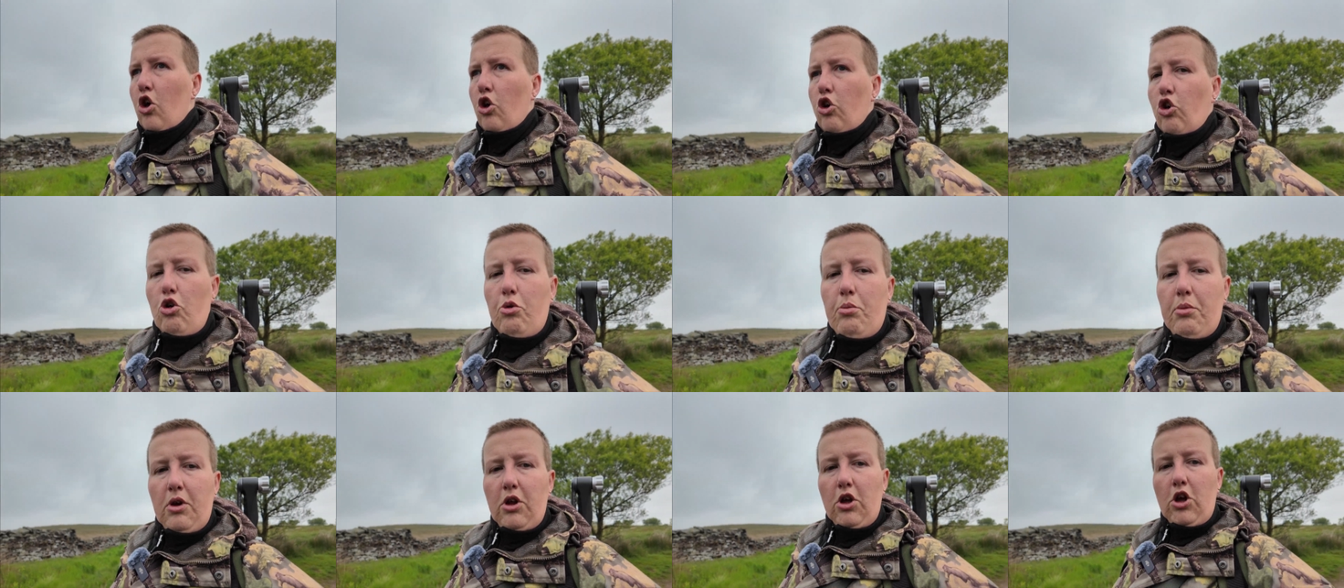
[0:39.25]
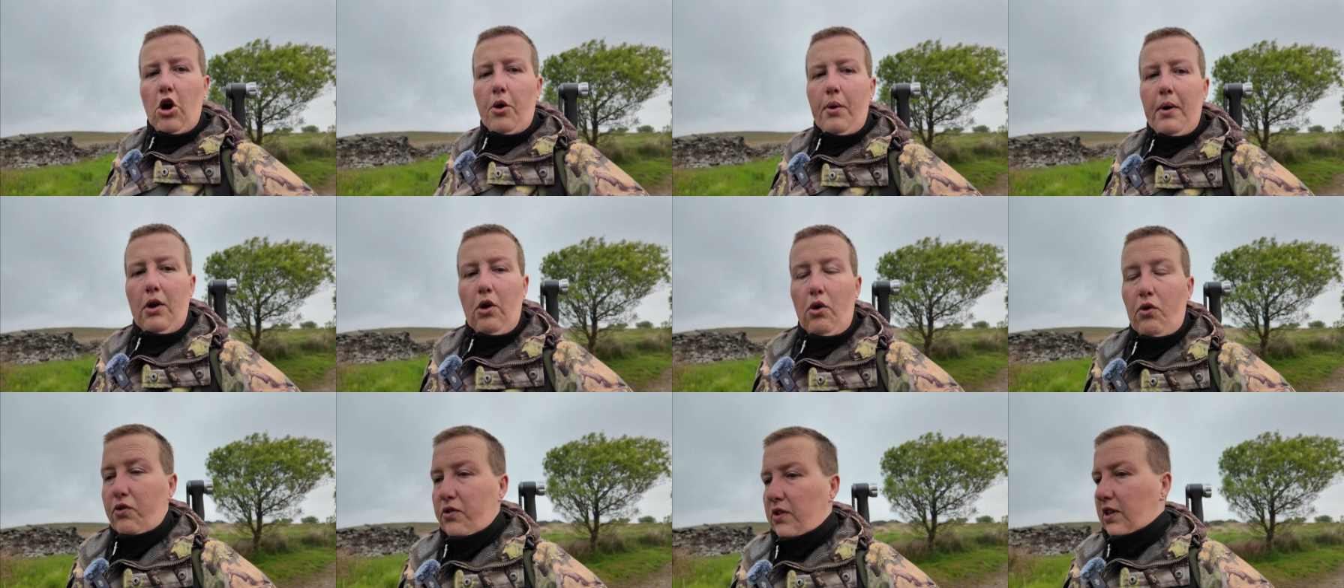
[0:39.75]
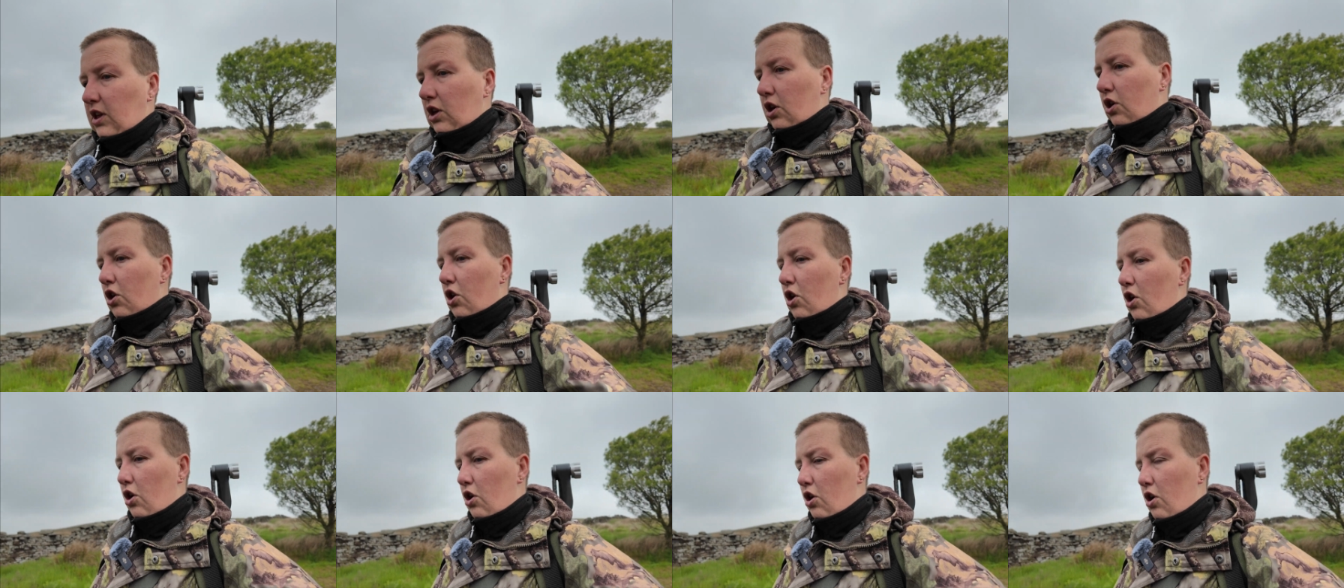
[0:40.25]
coming and going over the
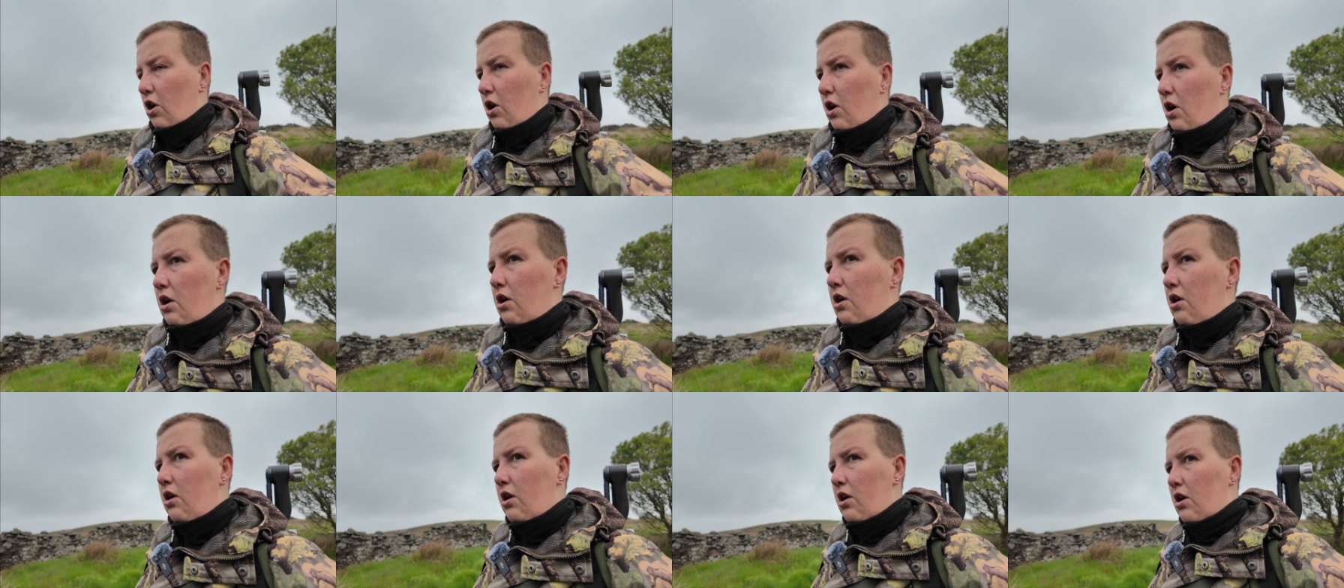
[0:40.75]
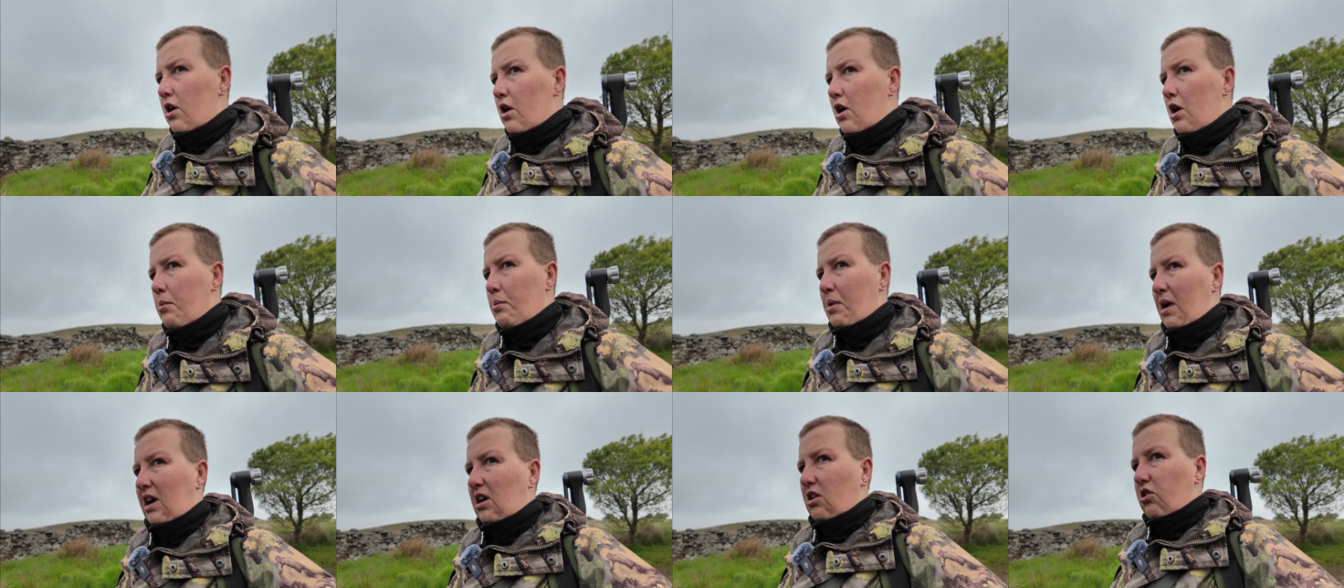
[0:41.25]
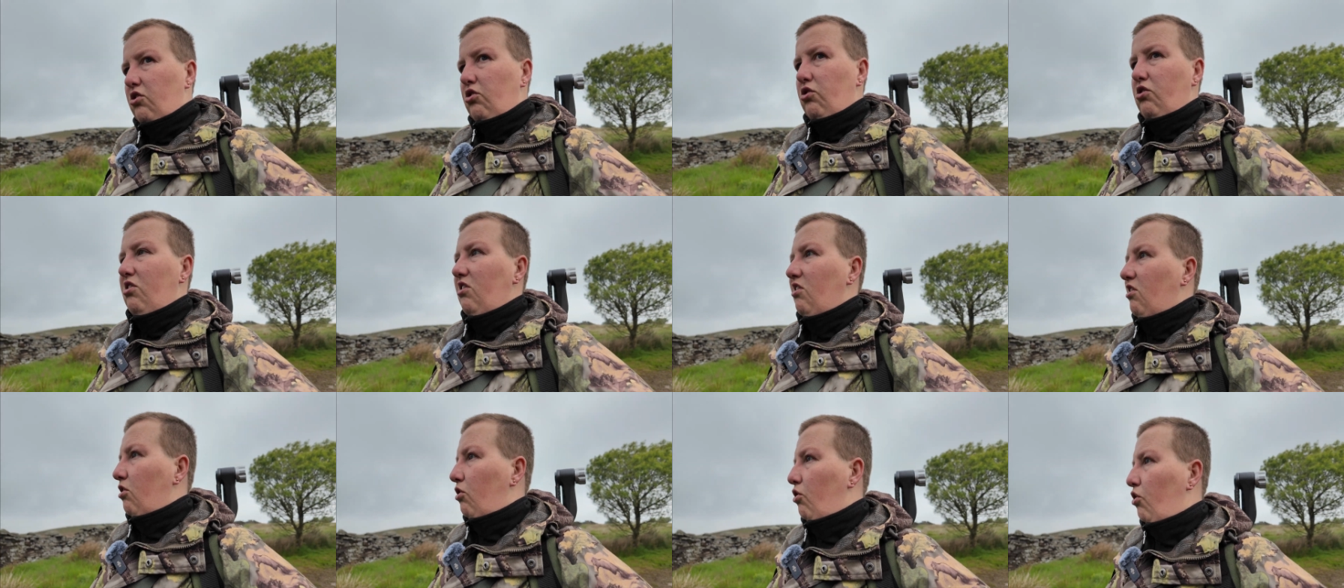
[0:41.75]
year back into
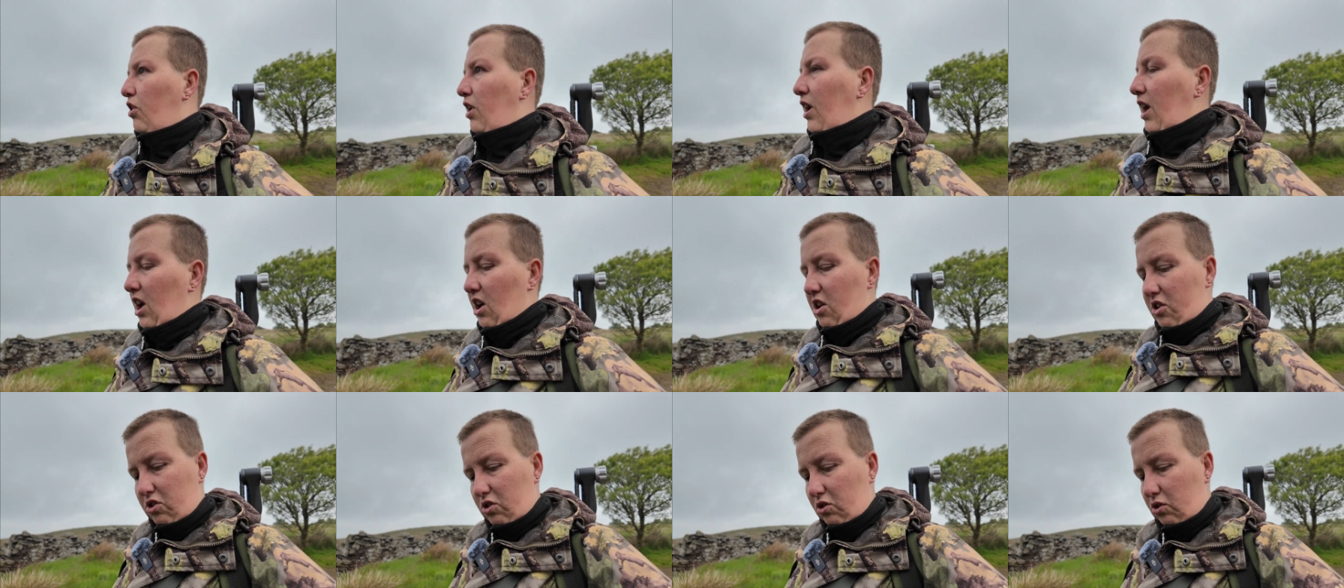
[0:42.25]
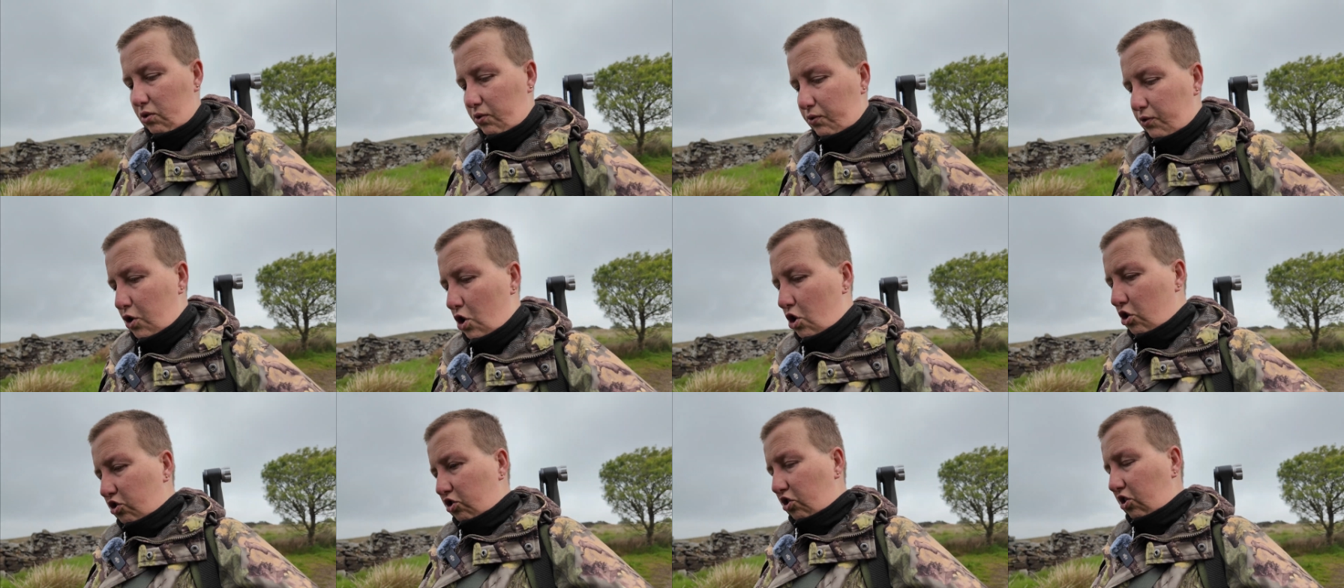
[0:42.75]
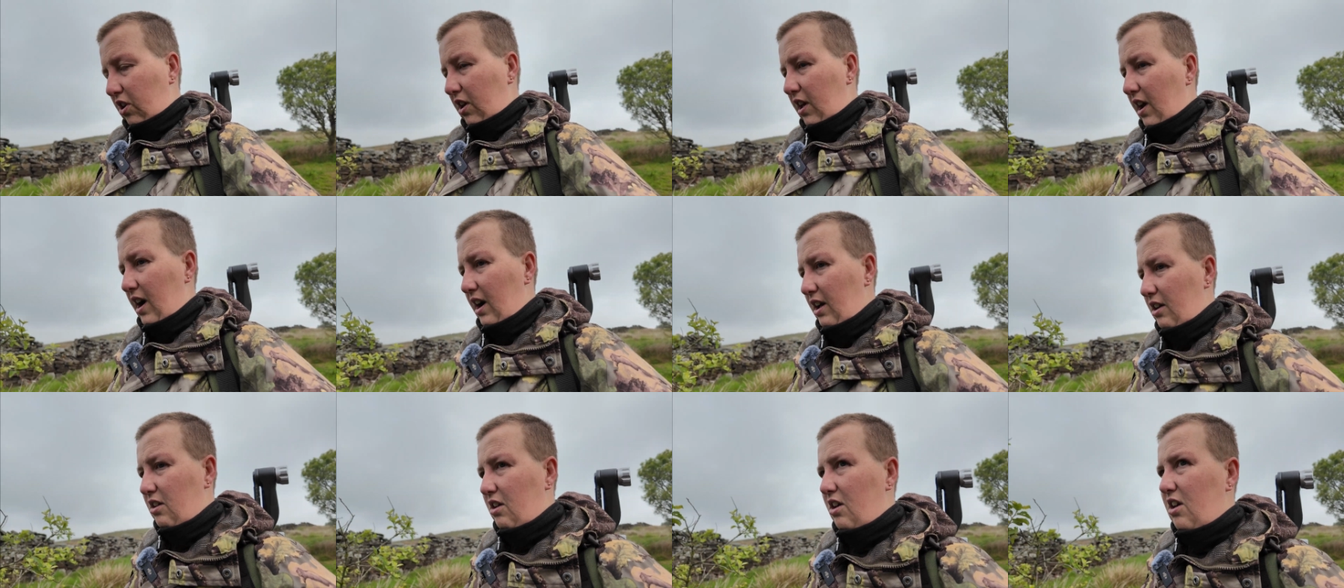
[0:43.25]
this location, and unfortunately
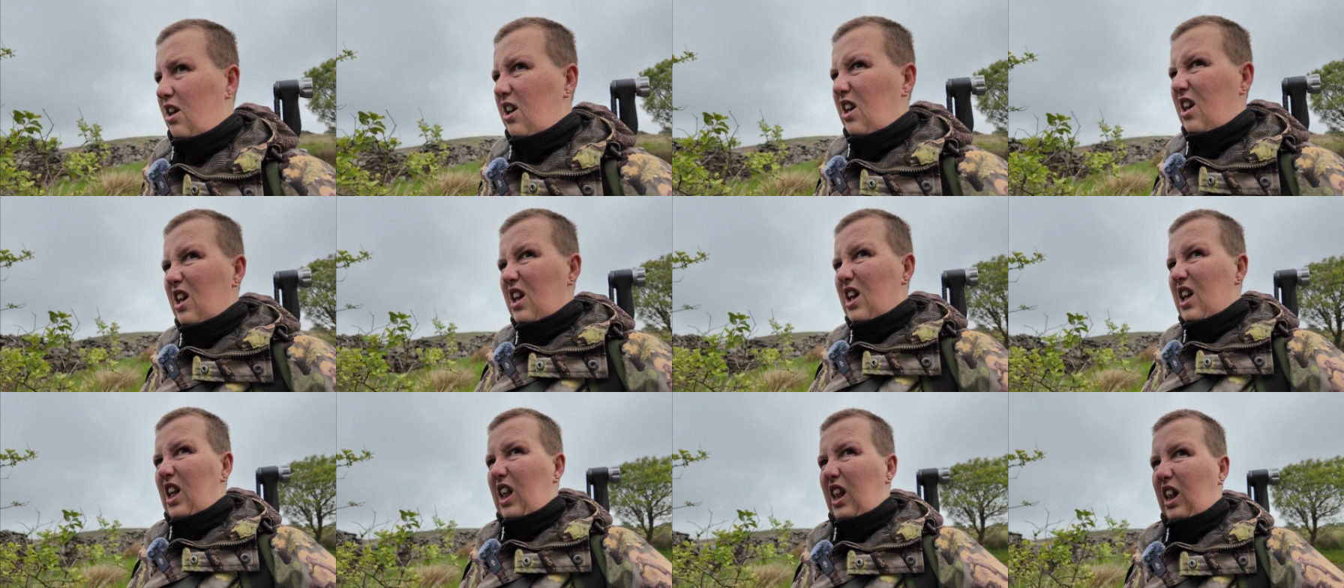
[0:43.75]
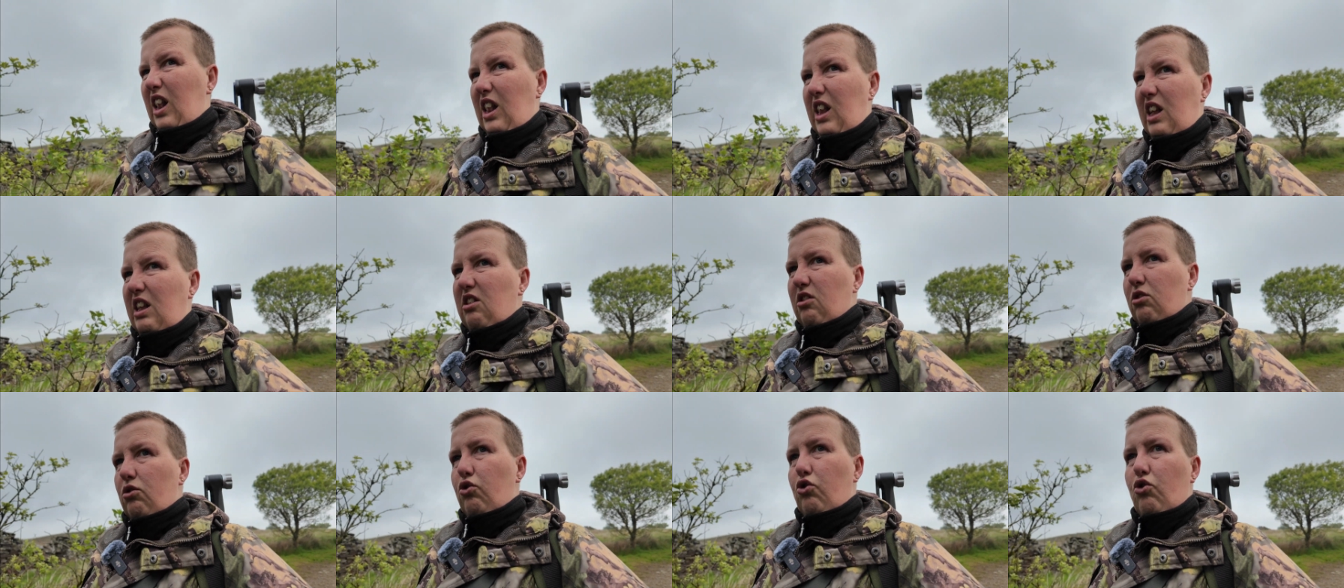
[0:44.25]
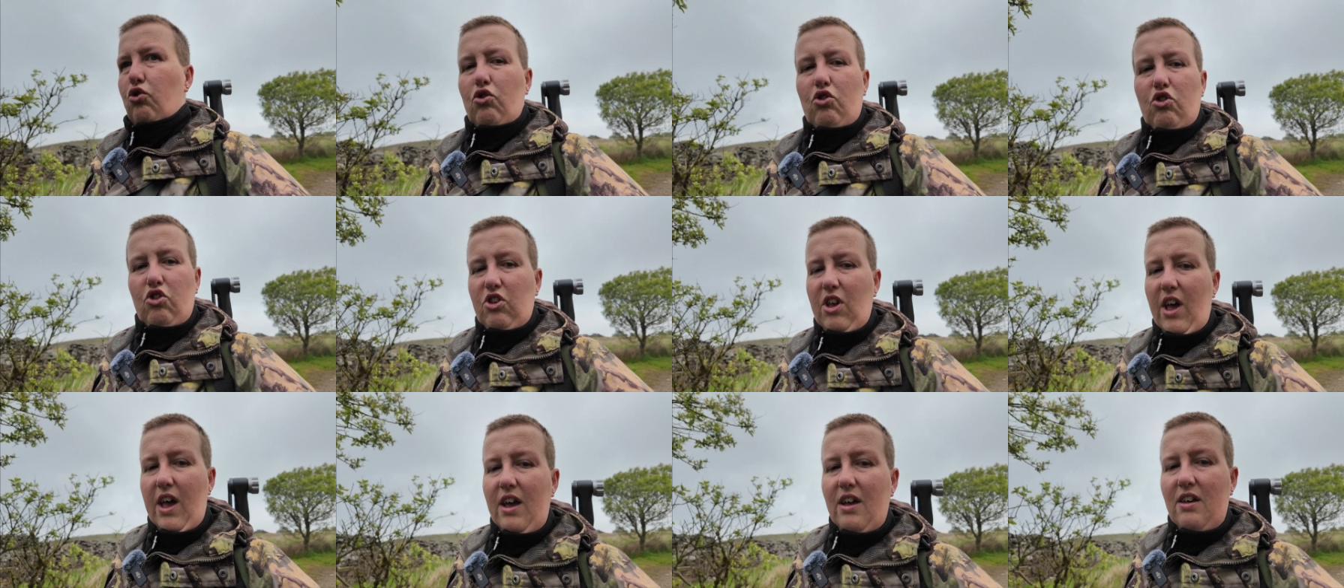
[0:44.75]
had little
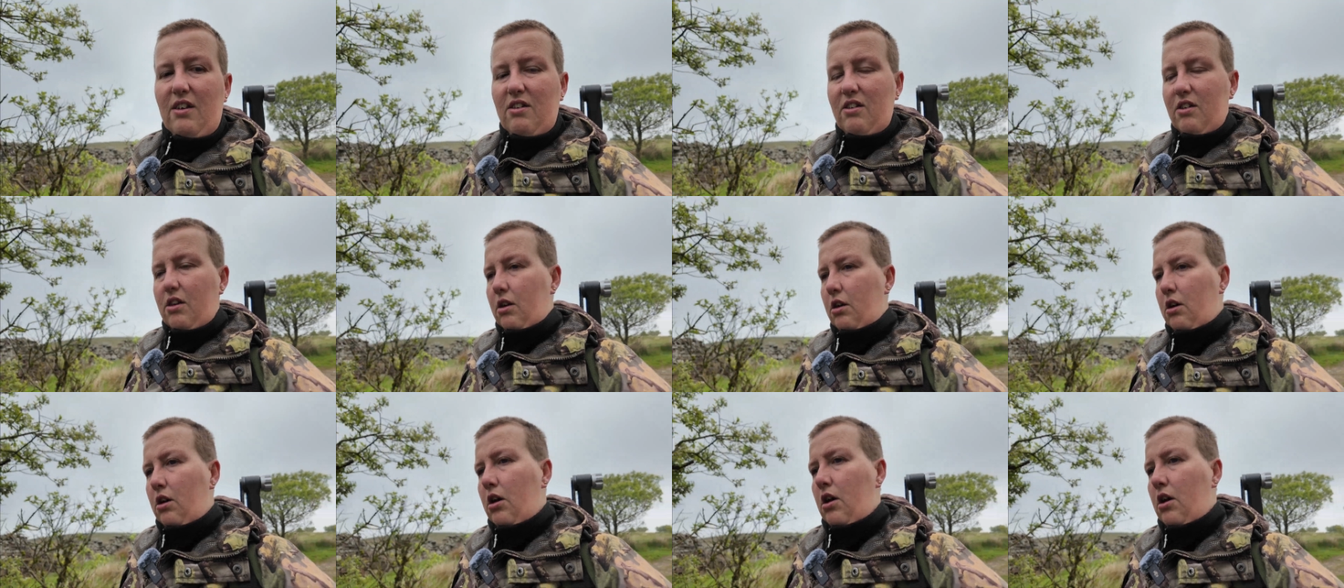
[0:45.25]
success